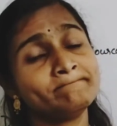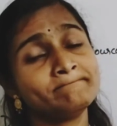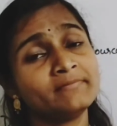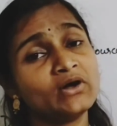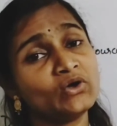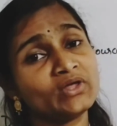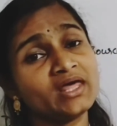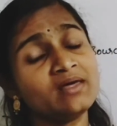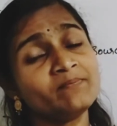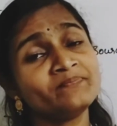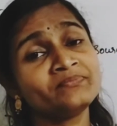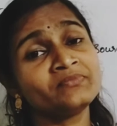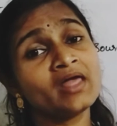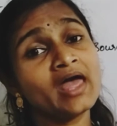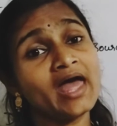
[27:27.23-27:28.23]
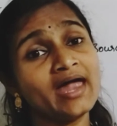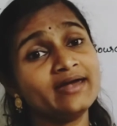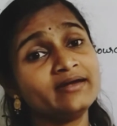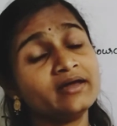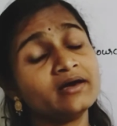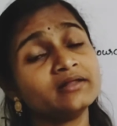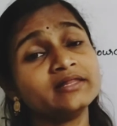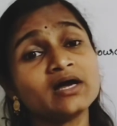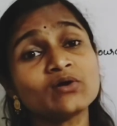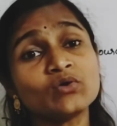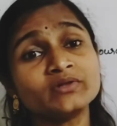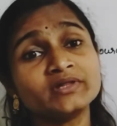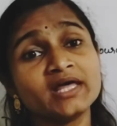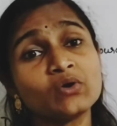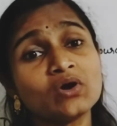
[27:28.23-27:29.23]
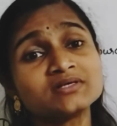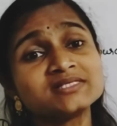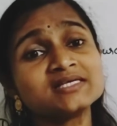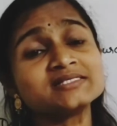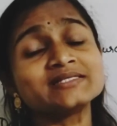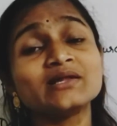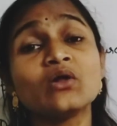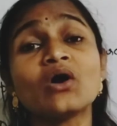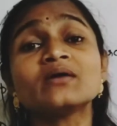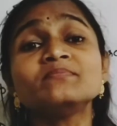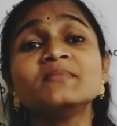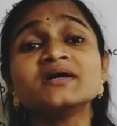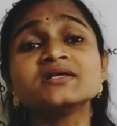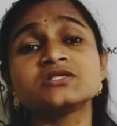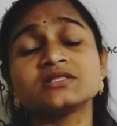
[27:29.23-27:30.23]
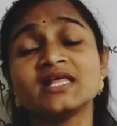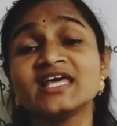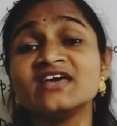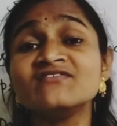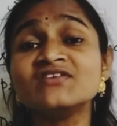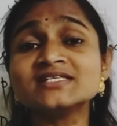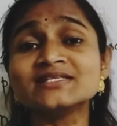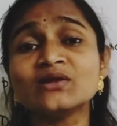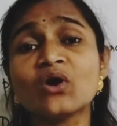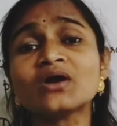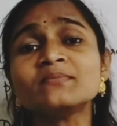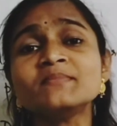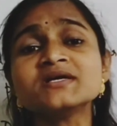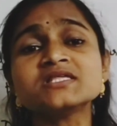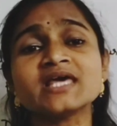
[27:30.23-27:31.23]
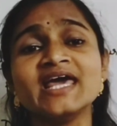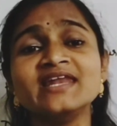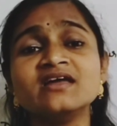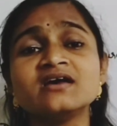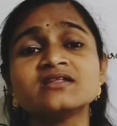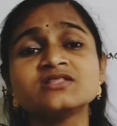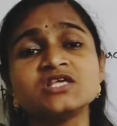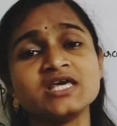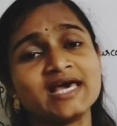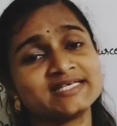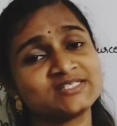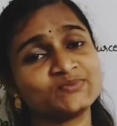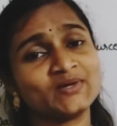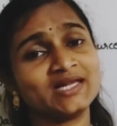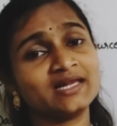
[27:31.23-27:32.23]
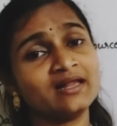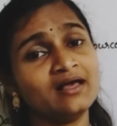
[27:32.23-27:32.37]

Okay, and they cause us they give us lot much energy as well.